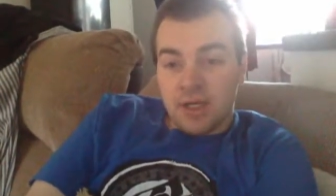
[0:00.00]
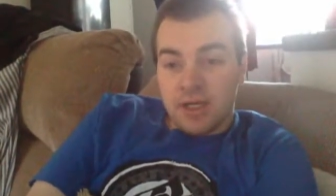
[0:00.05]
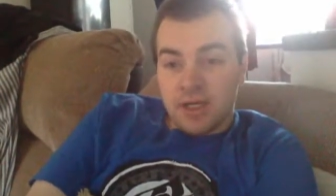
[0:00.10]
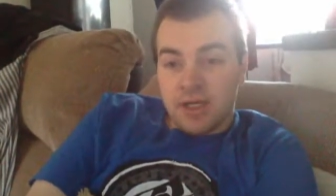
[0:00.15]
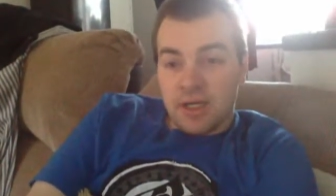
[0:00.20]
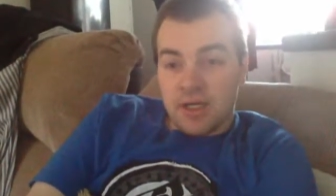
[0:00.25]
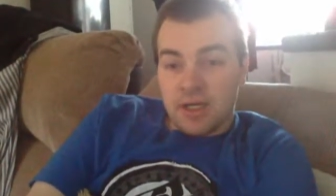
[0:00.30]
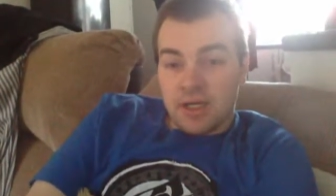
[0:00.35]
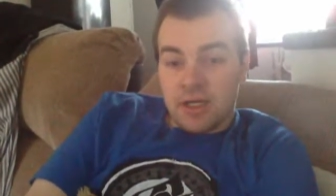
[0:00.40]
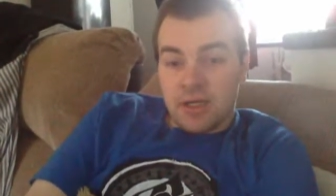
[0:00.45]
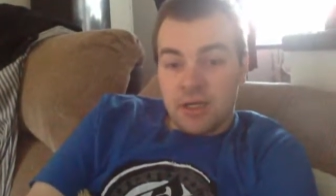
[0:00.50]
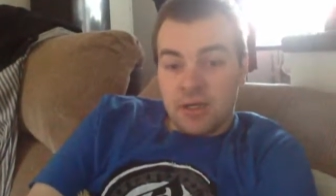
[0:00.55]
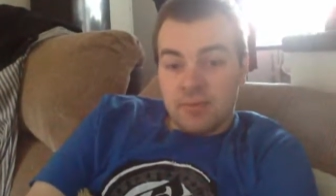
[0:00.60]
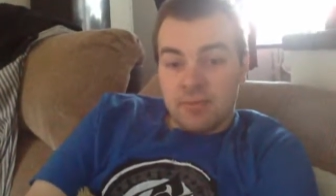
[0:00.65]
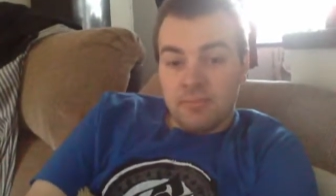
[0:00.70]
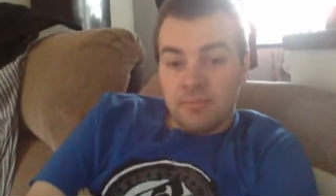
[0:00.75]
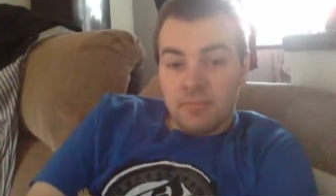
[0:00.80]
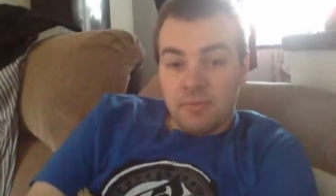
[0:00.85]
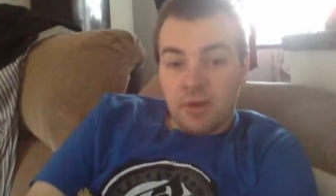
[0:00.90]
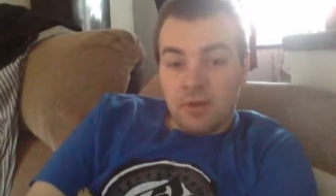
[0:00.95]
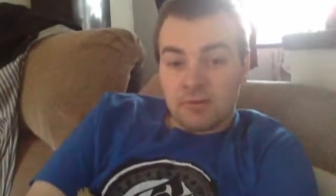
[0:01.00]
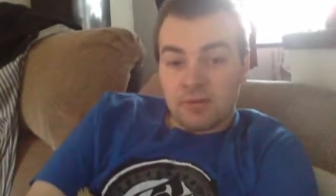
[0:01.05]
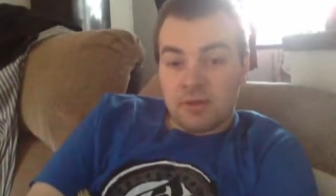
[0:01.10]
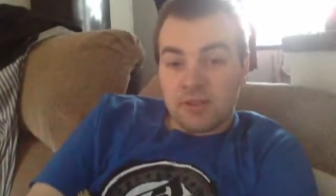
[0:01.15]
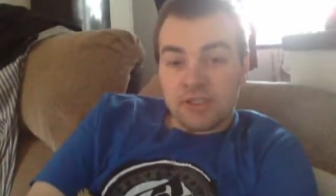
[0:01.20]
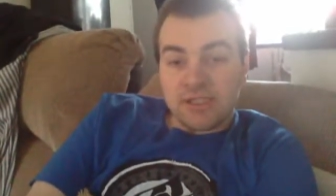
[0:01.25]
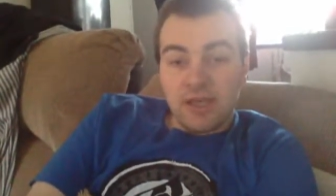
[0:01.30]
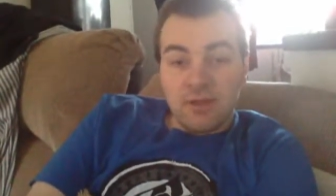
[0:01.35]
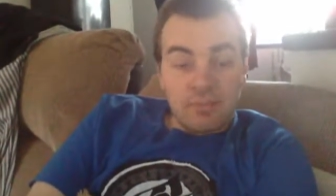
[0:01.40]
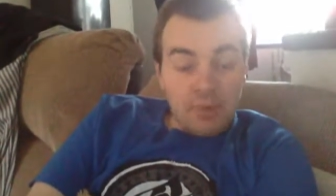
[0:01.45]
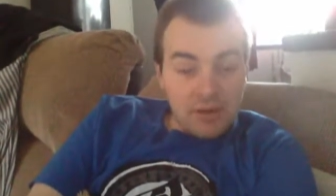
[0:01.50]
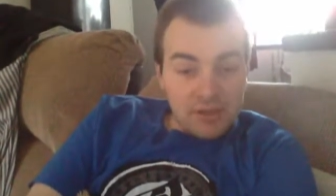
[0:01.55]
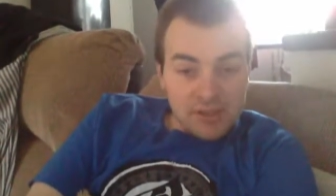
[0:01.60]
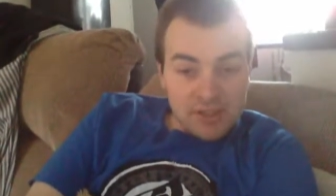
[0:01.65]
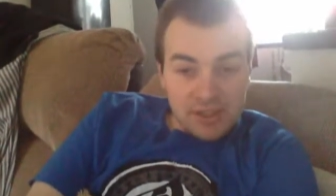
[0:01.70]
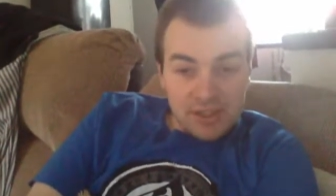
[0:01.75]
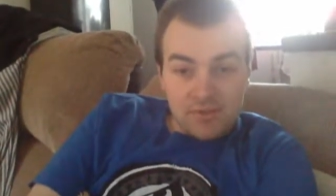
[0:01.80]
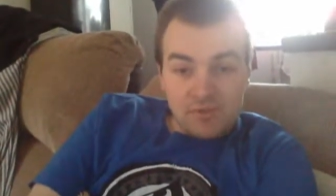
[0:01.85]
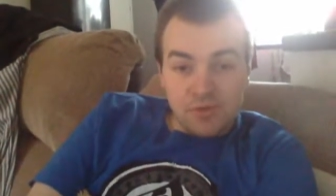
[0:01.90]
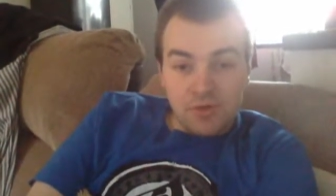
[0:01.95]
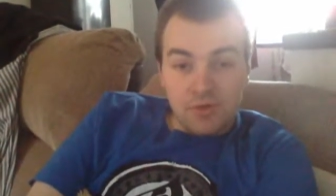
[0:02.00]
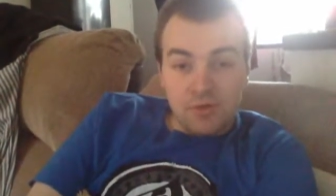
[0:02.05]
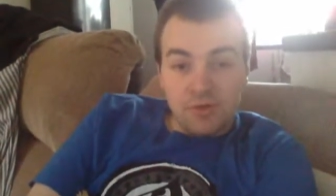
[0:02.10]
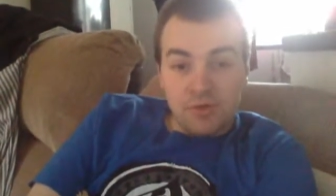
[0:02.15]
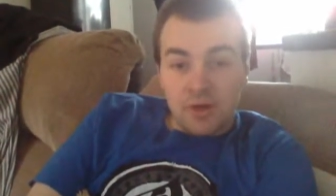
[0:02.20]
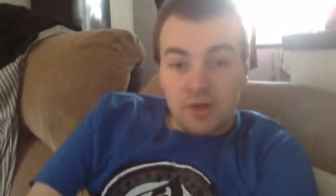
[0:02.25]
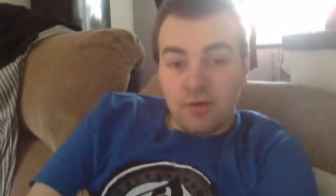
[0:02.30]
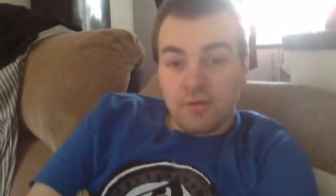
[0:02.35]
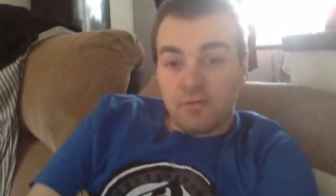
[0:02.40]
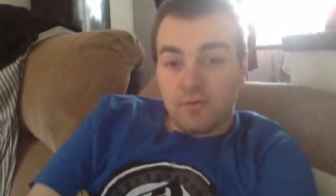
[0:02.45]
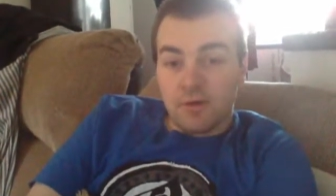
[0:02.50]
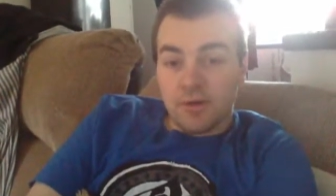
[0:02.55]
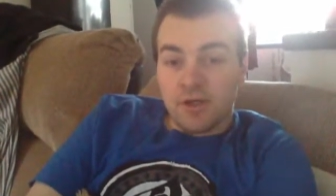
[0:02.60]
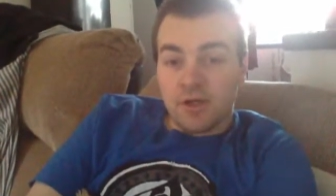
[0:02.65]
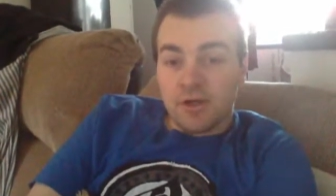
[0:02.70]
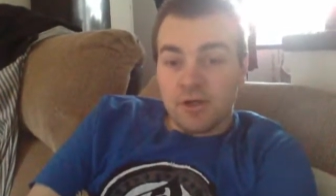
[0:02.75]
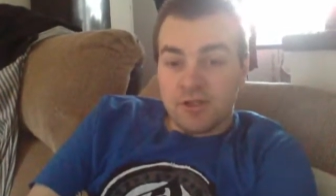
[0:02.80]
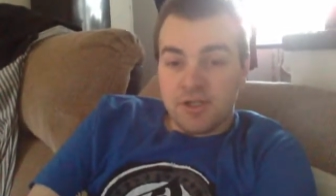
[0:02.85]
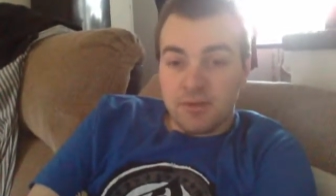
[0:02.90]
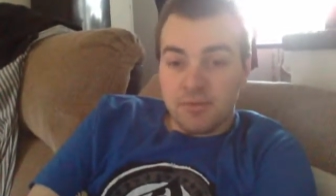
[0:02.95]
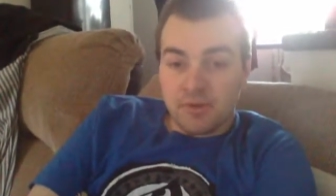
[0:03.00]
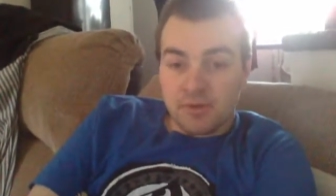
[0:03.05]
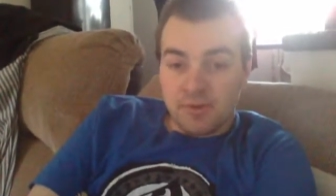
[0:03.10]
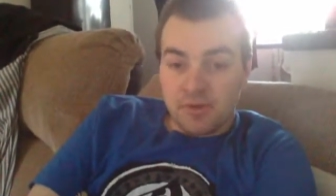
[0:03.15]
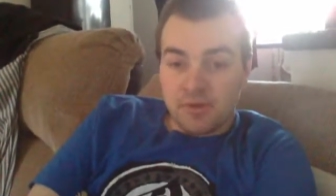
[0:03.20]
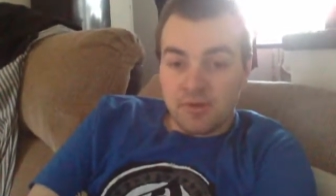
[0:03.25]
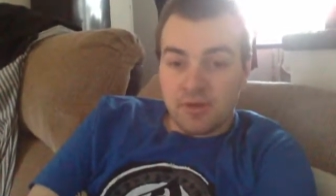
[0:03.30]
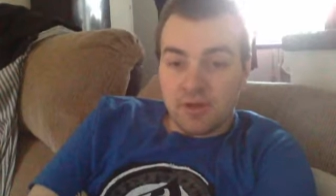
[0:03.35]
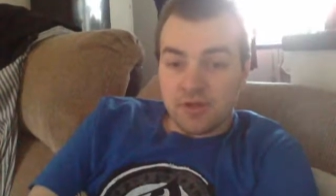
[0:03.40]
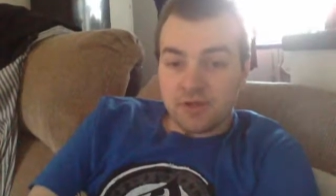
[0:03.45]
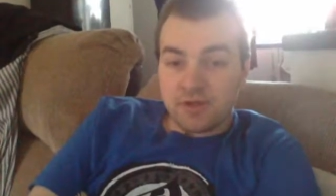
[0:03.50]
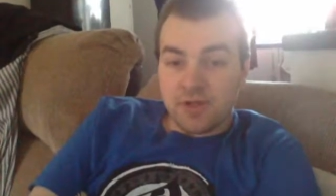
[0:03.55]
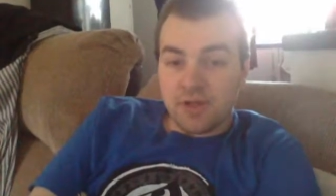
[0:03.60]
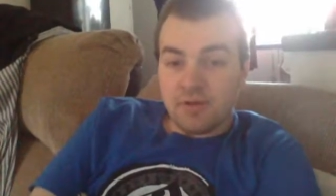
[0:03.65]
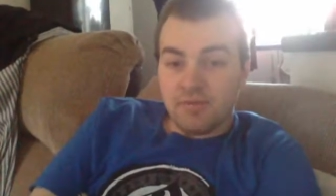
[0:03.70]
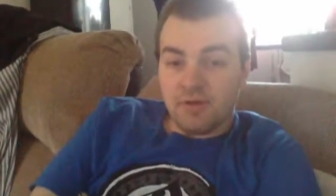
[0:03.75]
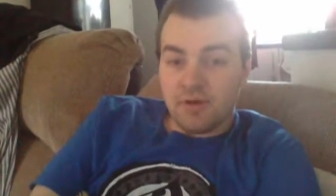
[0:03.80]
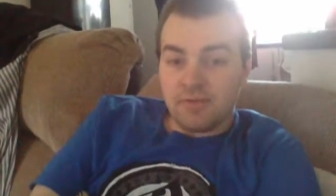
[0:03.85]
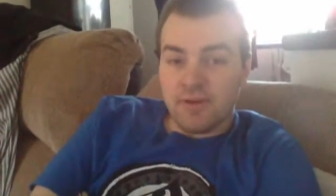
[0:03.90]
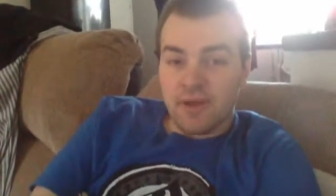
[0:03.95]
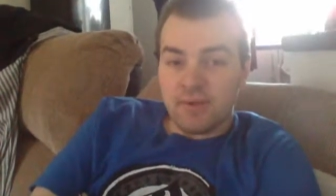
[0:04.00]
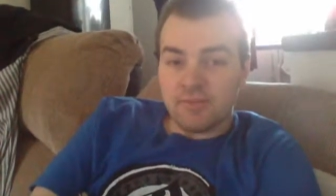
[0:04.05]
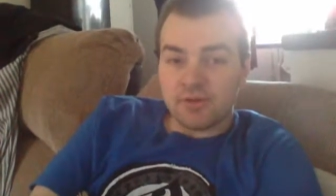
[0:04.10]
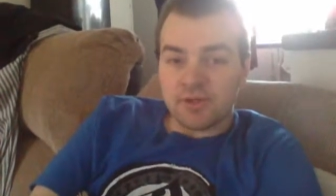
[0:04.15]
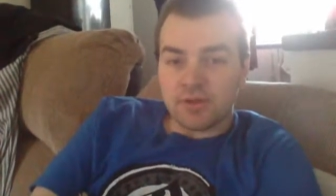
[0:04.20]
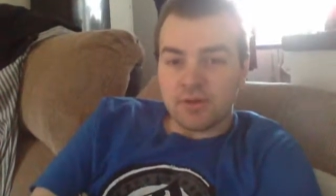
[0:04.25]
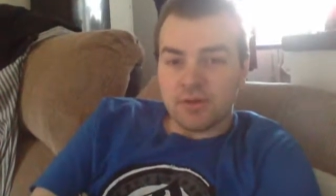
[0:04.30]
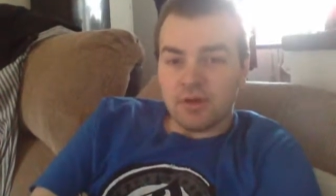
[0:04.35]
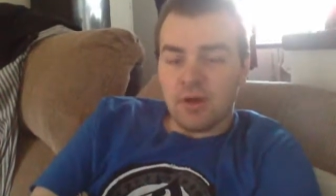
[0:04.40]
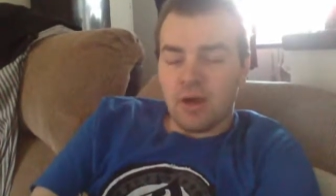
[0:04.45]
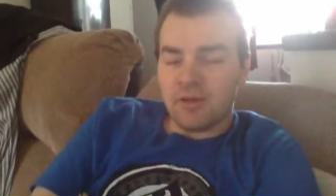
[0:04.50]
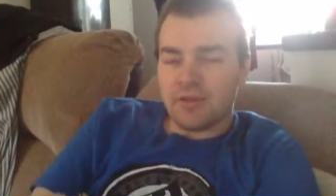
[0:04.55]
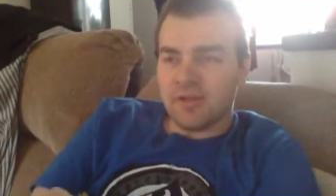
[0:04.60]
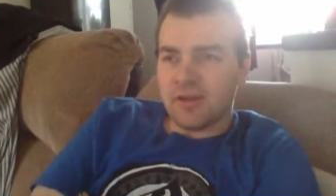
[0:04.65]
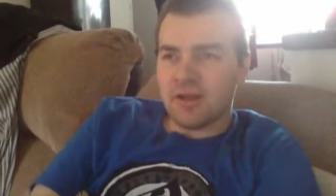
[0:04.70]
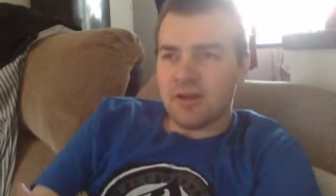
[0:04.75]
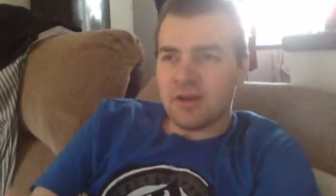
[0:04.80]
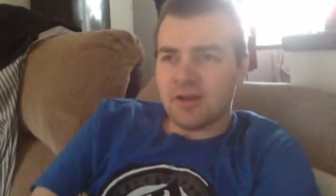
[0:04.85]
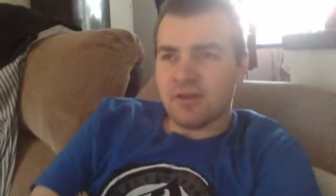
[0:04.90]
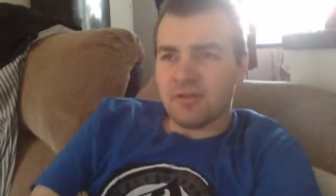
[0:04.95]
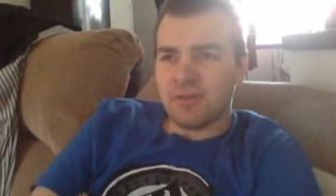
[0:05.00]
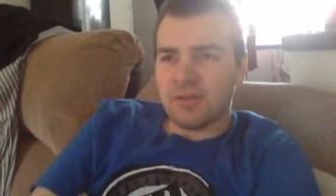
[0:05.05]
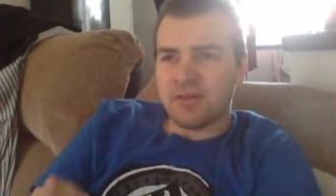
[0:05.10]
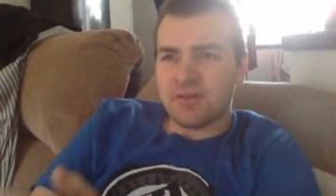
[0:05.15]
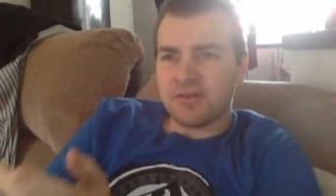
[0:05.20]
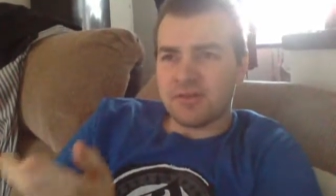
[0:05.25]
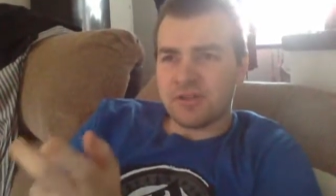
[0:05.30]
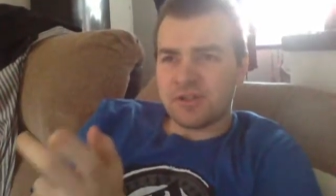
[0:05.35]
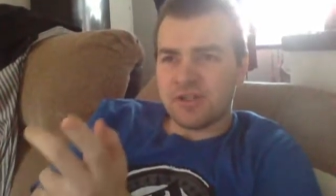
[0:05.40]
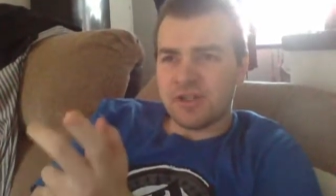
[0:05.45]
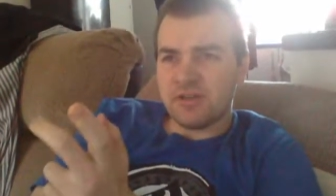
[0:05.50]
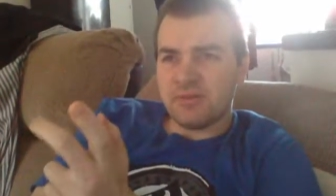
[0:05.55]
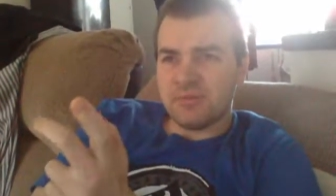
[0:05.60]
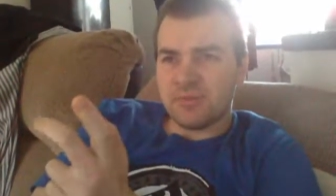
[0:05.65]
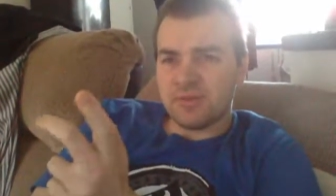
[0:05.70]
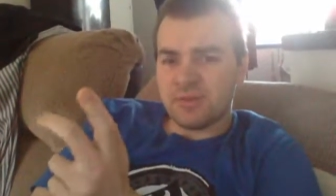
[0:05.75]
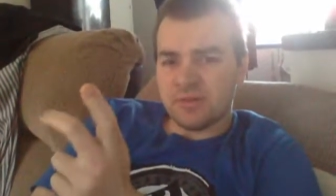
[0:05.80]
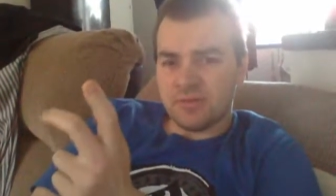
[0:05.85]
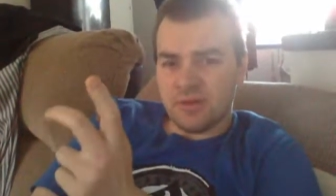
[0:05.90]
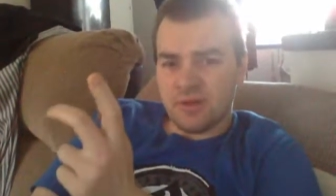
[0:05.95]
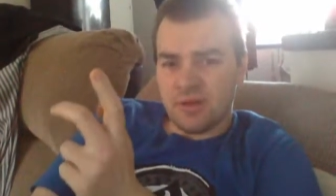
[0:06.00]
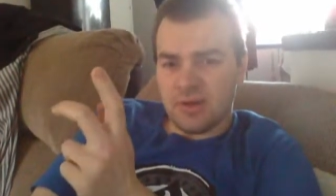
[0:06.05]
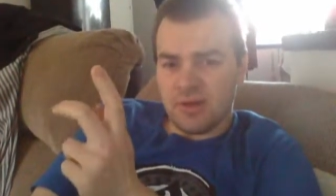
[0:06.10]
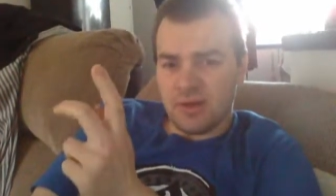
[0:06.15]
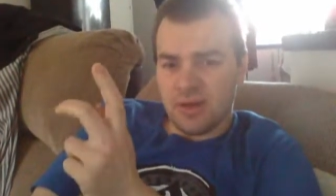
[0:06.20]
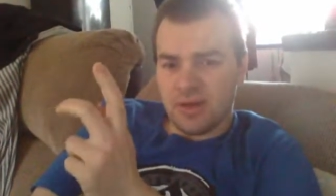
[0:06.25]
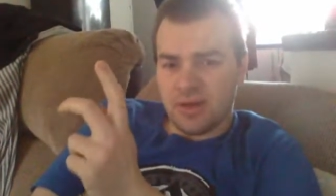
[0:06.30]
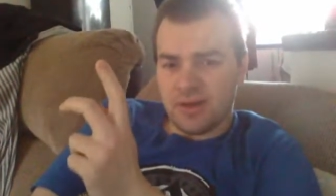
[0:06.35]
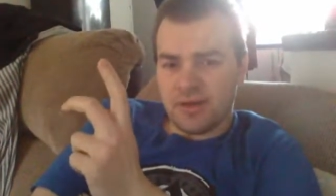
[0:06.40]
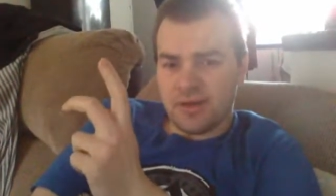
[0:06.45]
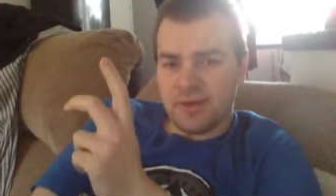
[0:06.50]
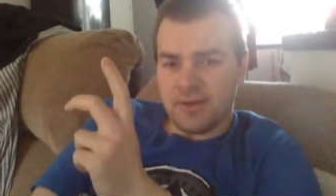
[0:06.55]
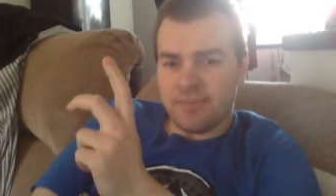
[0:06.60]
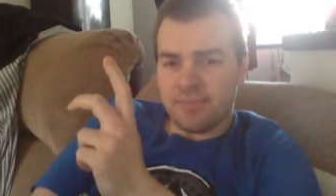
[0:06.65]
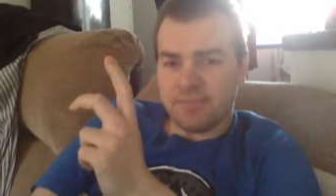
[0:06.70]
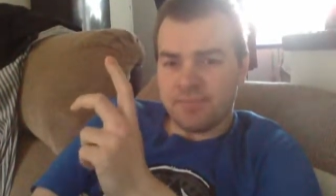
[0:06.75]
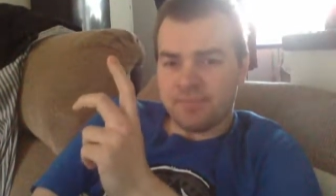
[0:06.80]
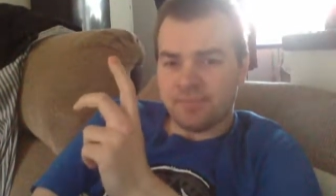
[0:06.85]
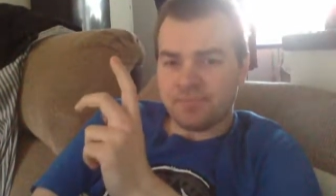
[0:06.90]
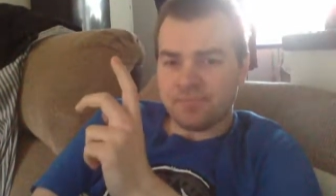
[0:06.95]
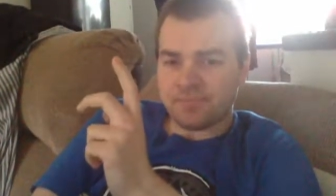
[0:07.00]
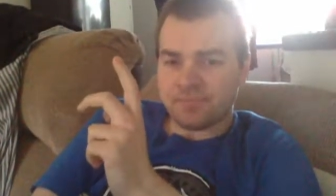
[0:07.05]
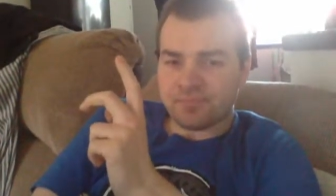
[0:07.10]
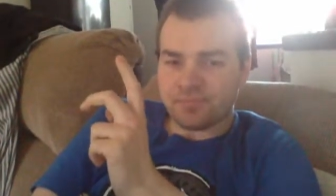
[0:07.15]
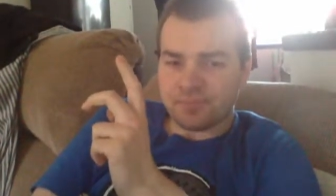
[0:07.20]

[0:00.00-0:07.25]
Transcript: Um, I've got South Park Stick of Truth. I've got 49 achievements worth 985 game score. I think I got the other achievement, um,